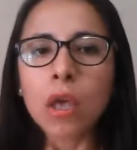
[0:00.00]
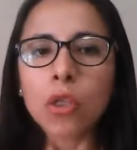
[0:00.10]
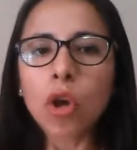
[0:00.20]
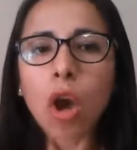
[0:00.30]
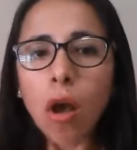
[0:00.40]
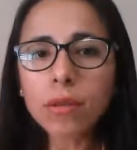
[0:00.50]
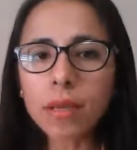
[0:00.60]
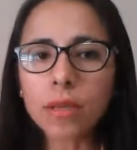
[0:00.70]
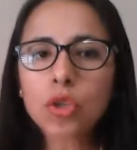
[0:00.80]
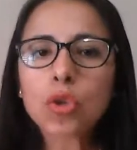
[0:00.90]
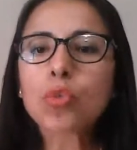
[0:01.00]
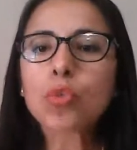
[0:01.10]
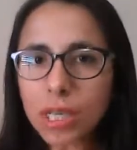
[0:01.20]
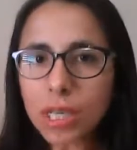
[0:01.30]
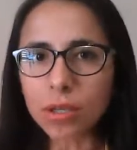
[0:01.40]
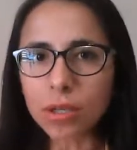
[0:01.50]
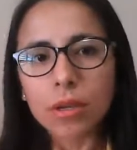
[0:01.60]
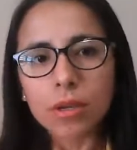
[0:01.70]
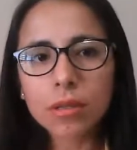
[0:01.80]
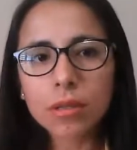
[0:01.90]
The cause is the
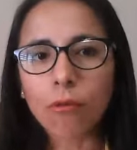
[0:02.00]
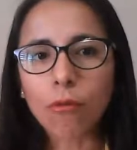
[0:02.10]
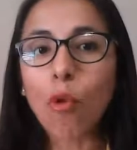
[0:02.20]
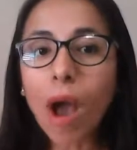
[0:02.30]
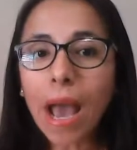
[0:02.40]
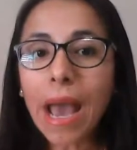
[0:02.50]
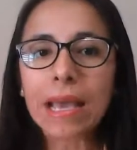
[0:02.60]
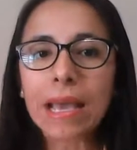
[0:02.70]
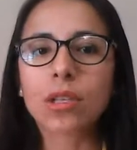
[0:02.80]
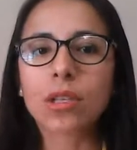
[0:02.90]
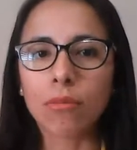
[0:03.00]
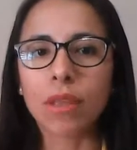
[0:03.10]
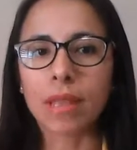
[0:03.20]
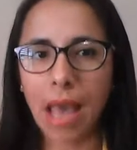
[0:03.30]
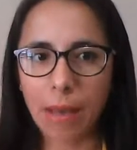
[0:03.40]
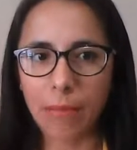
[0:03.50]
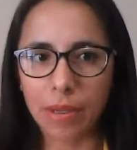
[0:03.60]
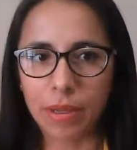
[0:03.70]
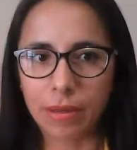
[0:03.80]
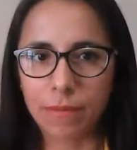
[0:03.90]
reason of why something
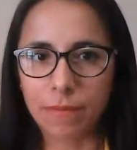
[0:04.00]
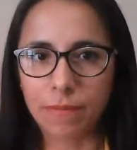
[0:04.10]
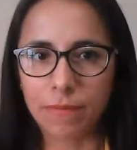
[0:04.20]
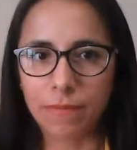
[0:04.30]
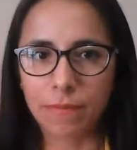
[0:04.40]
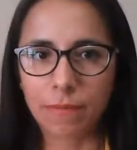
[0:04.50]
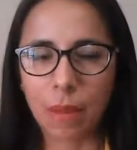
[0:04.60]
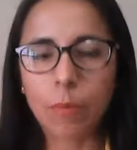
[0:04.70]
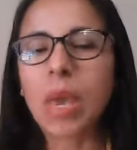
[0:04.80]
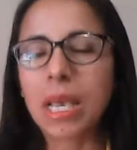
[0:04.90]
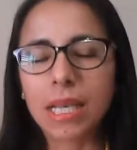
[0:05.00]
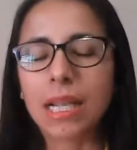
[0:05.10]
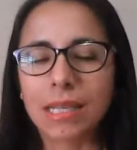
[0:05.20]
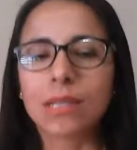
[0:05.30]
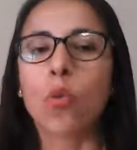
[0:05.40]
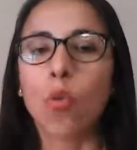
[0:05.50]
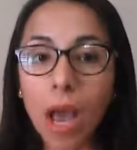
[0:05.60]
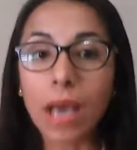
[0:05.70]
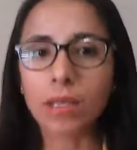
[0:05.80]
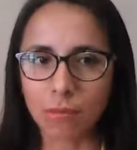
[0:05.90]
happened. Basically, it's the
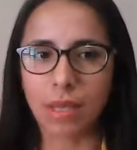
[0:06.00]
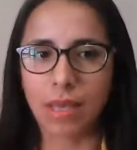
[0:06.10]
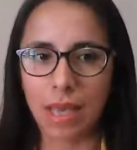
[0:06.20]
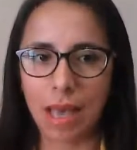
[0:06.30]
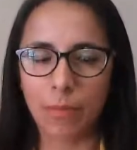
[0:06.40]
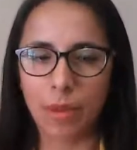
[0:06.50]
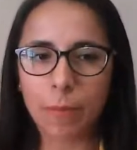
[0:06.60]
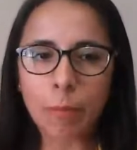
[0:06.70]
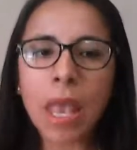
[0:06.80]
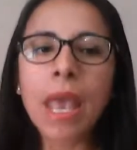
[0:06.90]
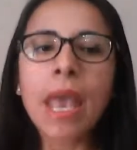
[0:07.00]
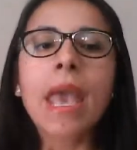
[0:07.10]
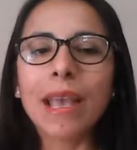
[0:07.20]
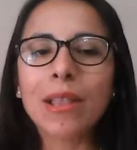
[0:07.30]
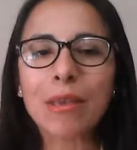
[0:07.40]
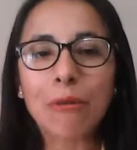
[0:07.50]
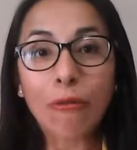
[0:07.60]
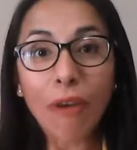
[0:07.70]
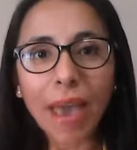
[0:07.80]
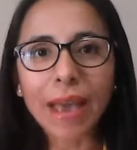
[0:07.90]
why something happened. And the
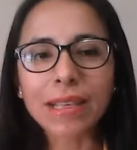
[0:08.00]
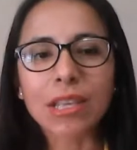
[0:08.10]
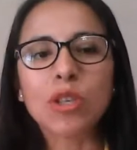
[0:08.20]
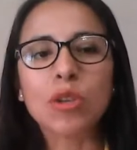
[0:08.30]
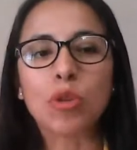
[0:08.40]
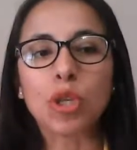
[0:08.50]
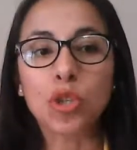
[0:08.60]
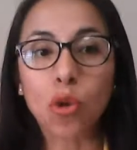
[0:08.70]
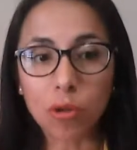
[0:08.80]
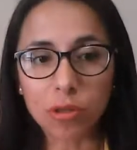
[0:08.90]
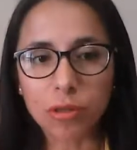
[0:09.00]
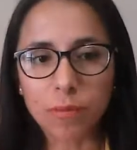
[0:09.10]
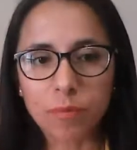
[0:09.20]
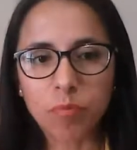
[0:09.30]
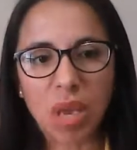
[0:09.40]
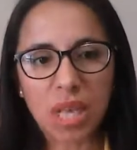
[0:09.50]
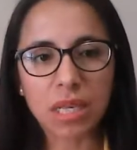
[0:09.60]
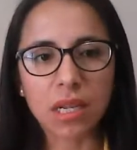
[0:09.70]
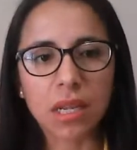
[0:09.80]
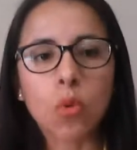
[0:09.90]
effect is the result,
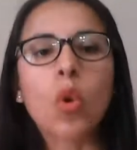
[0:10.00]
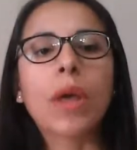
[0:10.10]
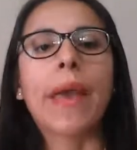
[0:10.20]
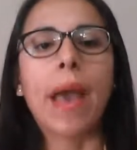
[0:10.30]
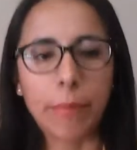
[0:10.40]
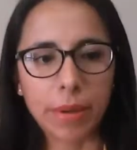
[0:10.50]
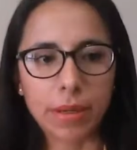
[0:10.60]
basically what happened.